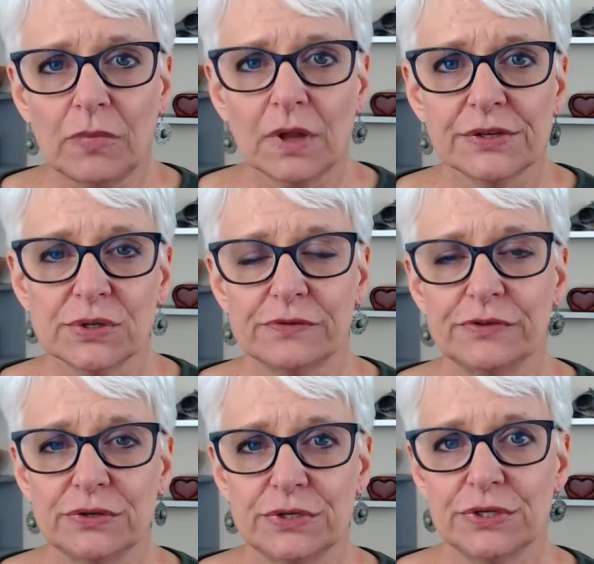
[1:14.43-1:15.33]
So if
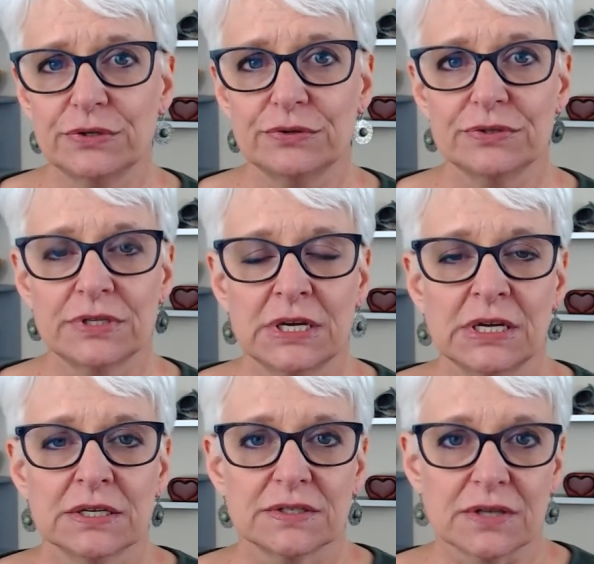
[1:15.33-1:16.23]
you use
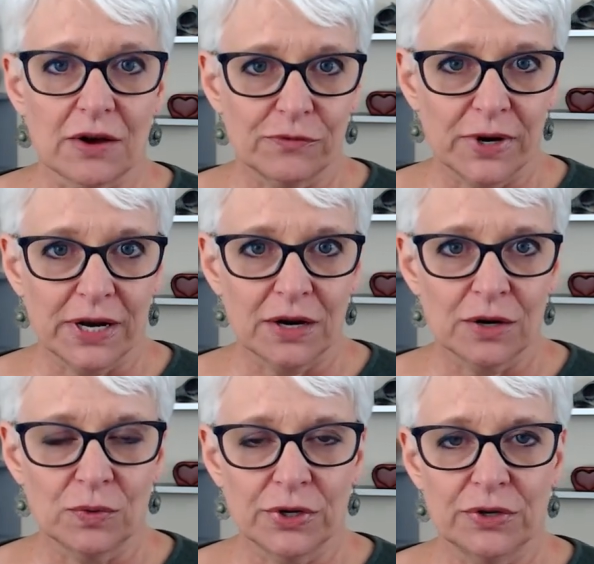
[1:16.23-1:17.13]
software
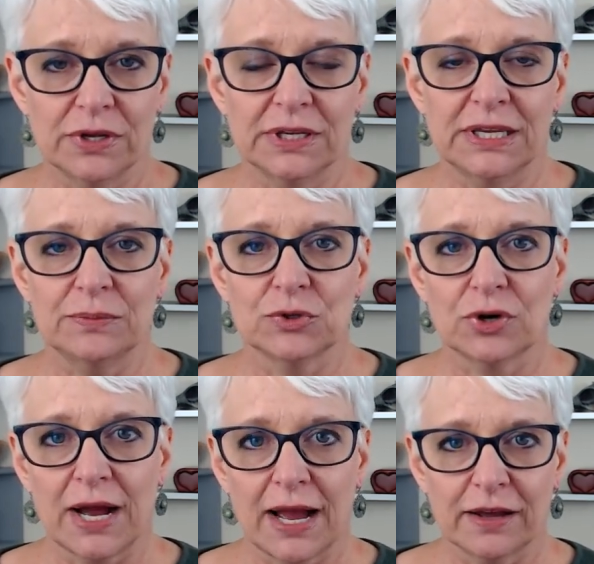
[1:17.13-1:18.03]
where you can keep
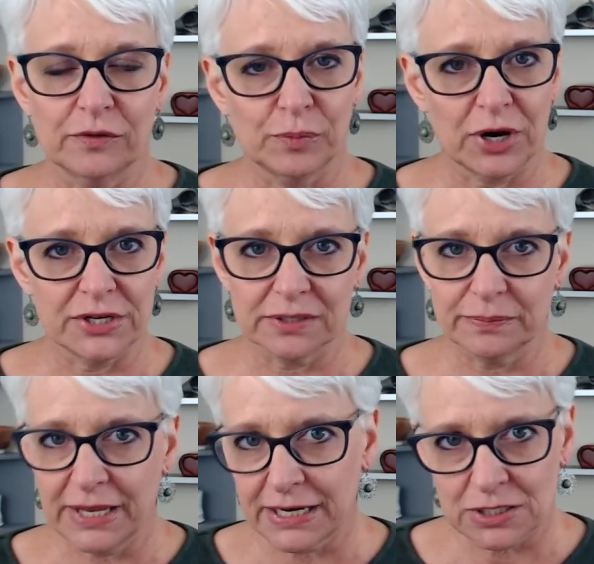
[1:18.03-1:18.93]
track of project
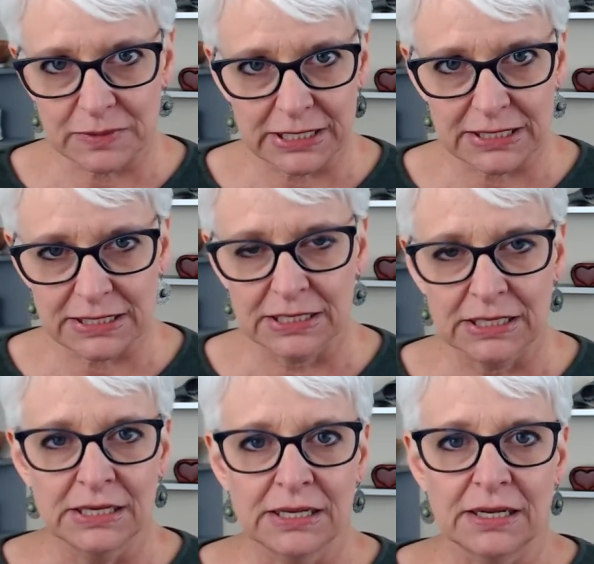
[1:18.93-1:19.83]
management,
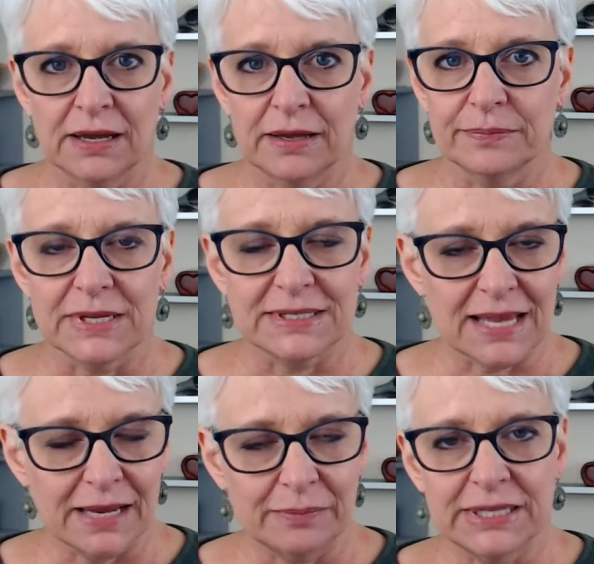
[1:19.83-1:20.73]

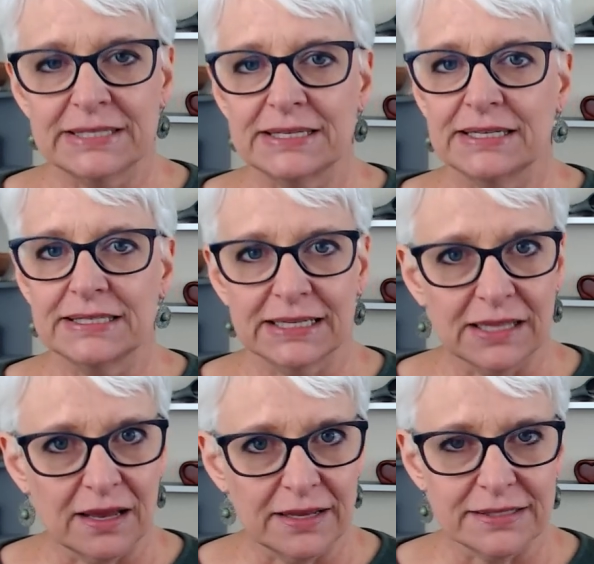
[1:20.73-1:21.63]
assignments and
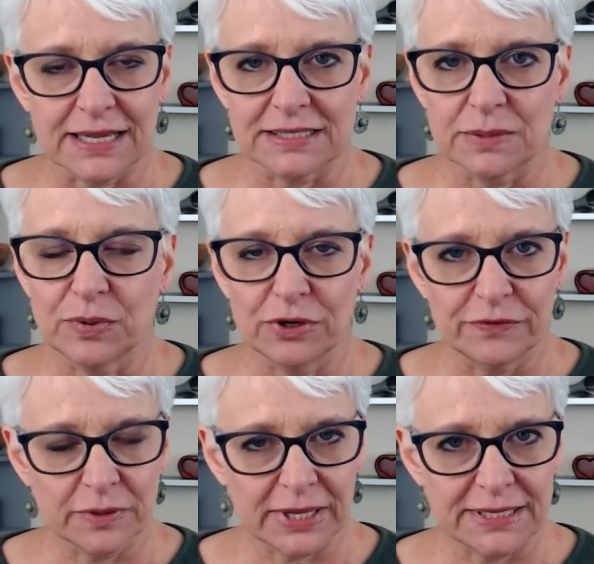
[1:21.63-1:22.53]
deadlines, that's a
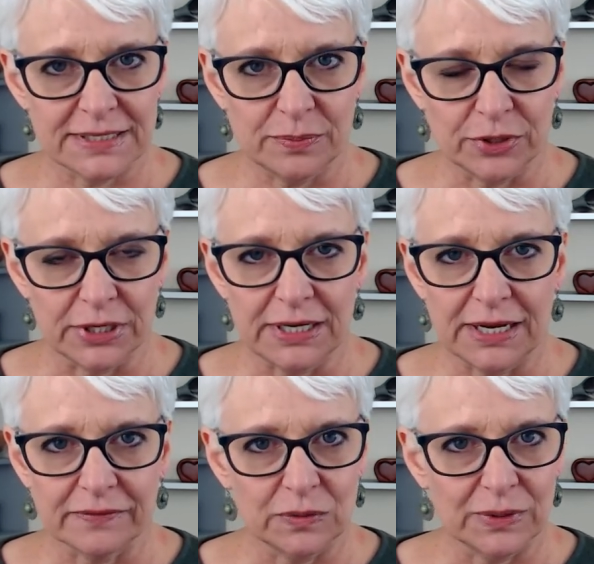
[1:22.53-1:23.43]
perfect place to put it.
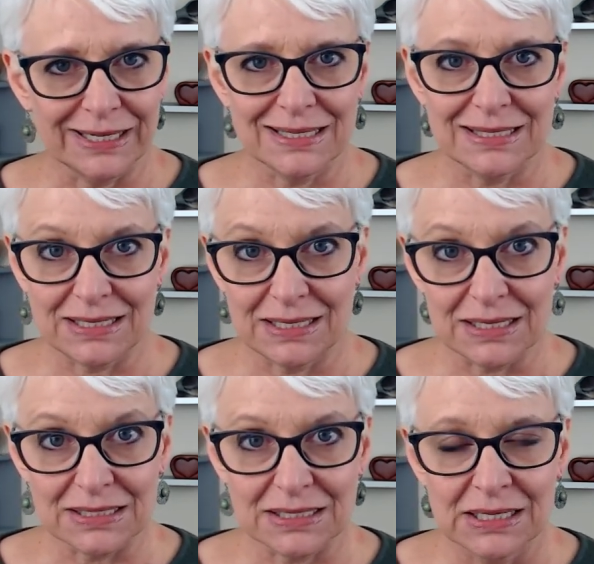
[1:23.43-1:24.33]
Everyone can see it.